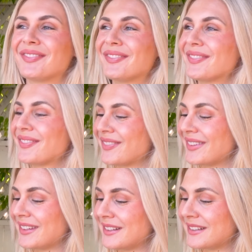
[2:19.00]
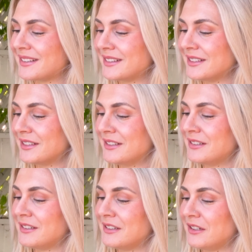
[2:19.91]

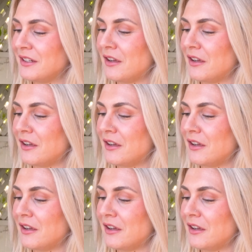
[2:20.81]
No words are spoken by the person on screen.